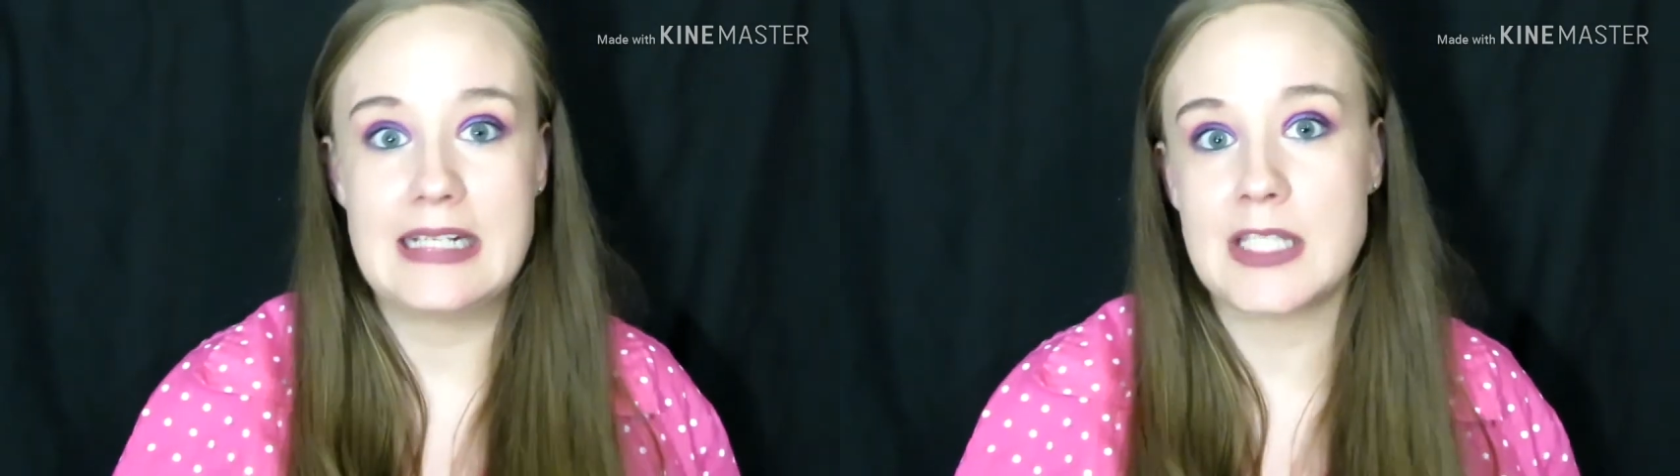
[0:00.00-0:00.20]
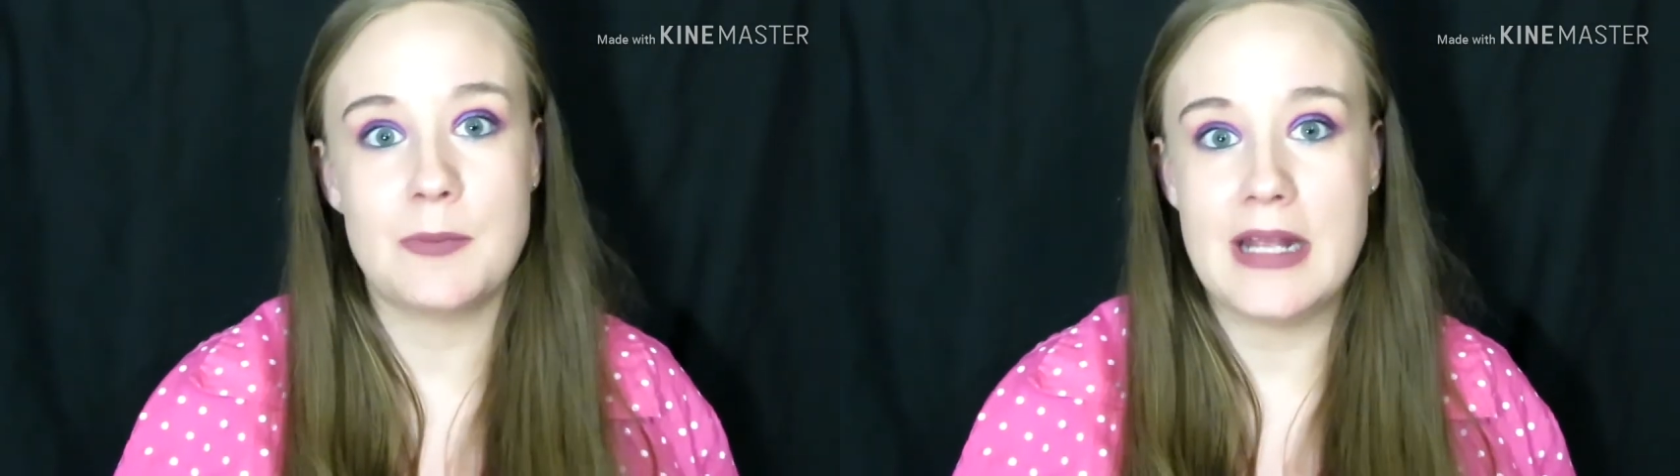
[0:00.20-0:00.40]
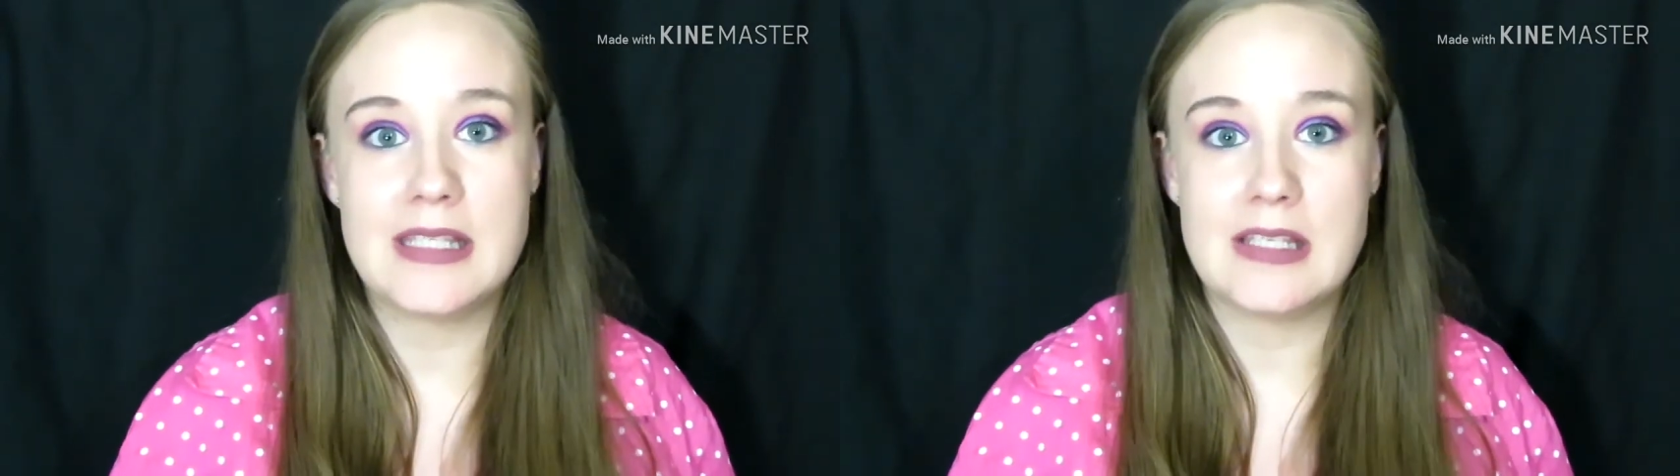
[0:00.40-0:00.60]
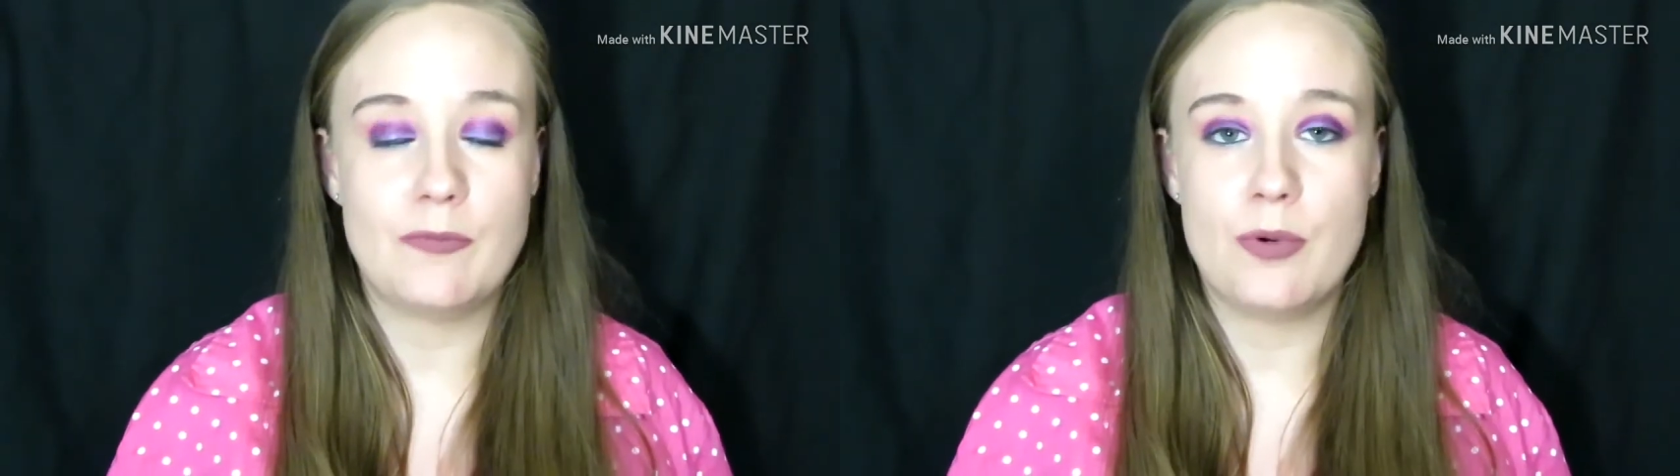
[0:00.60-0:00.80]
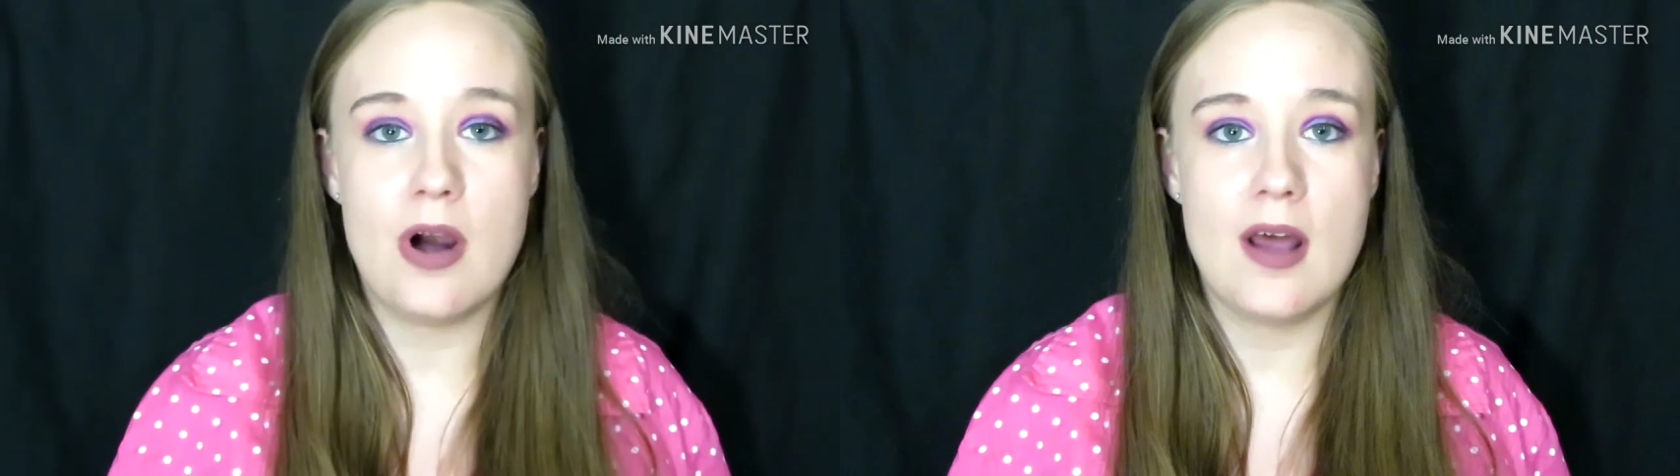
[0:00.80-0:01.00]

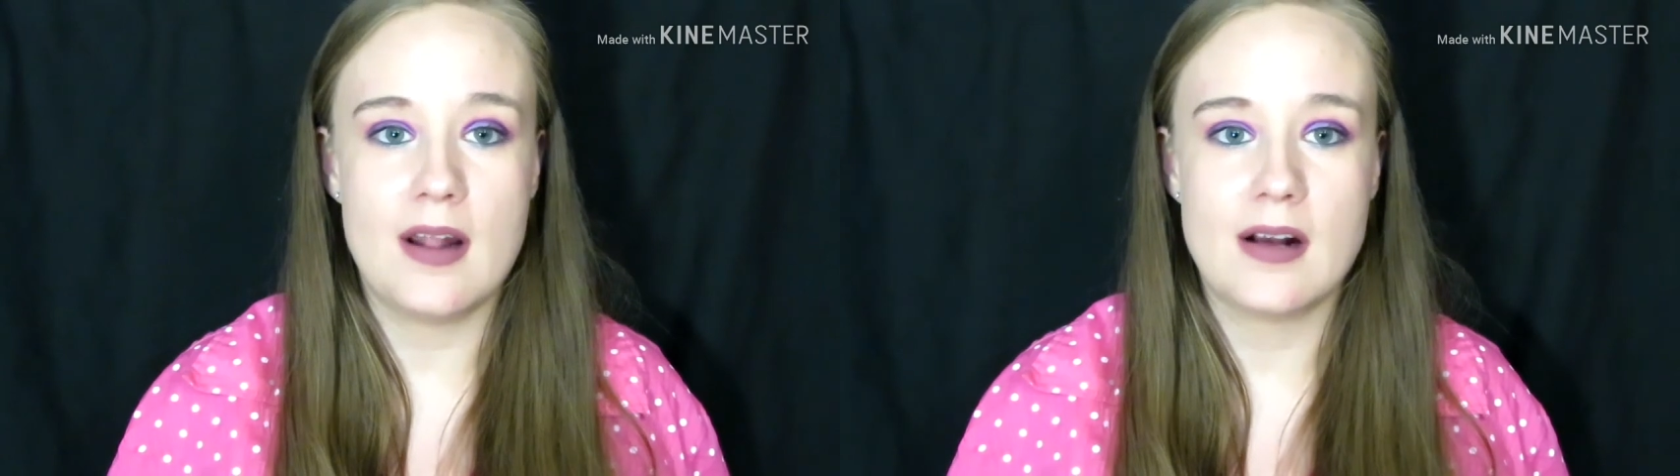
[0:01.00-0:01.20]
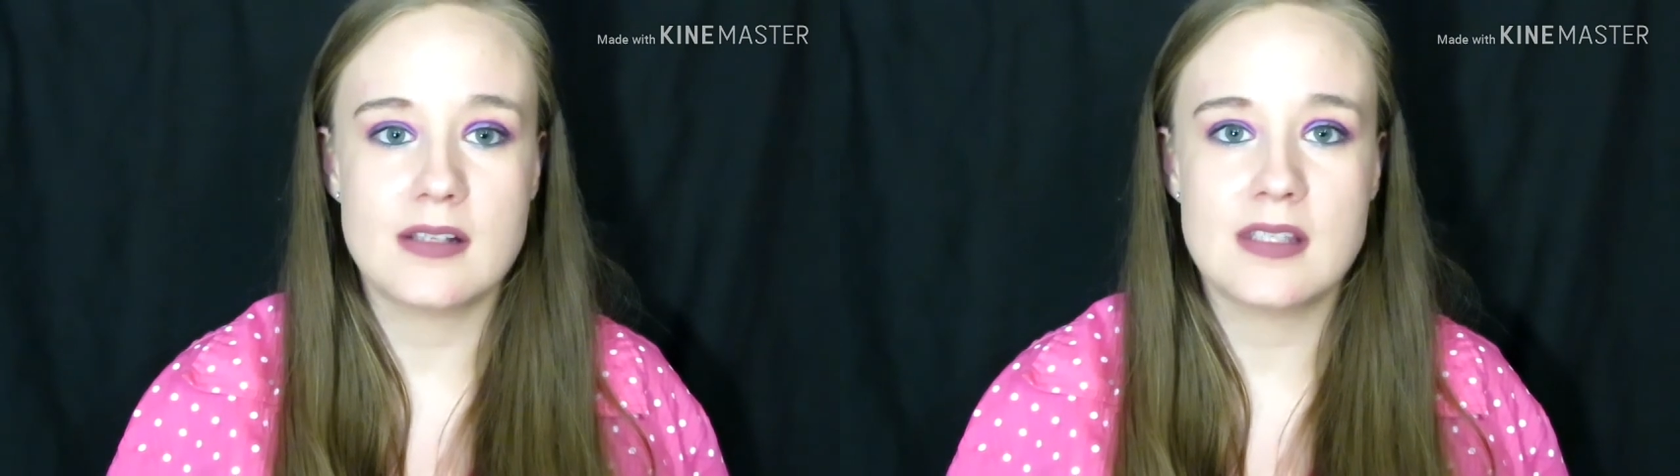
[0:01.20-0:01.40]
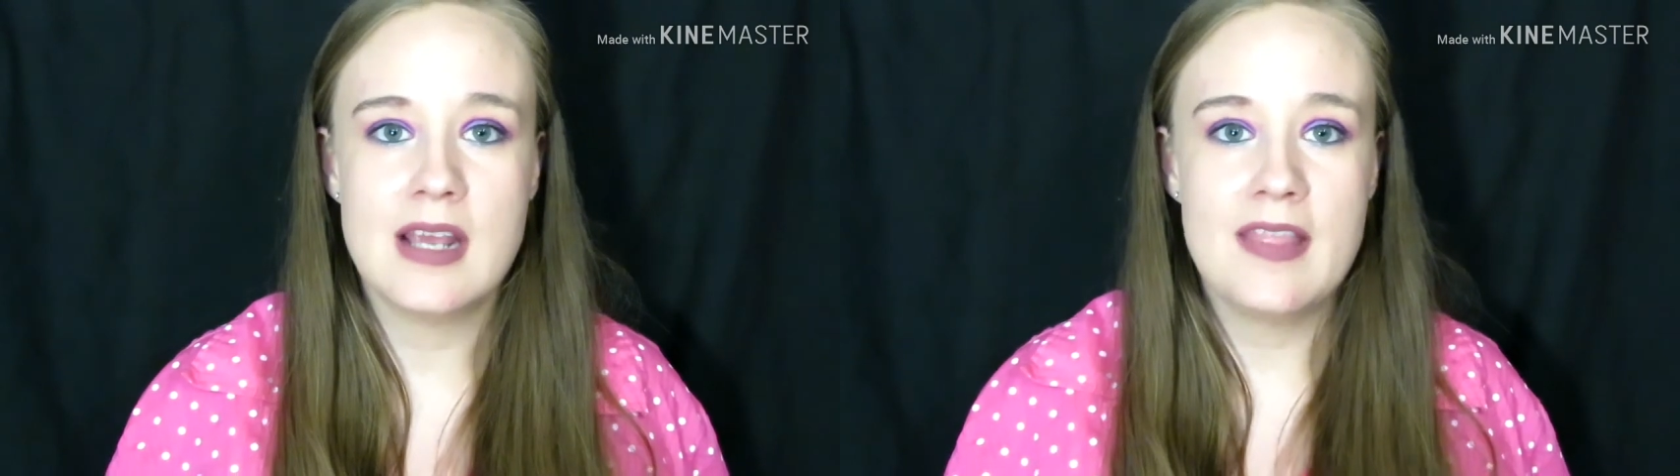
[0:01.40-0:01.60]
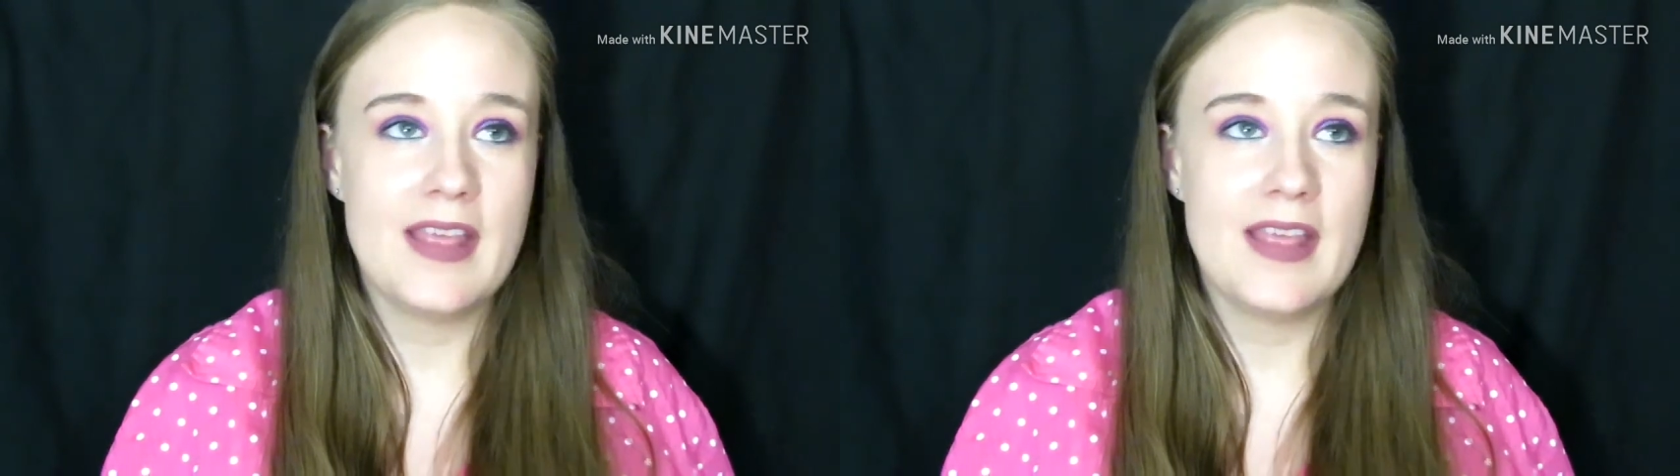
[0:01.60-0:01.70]
expensive products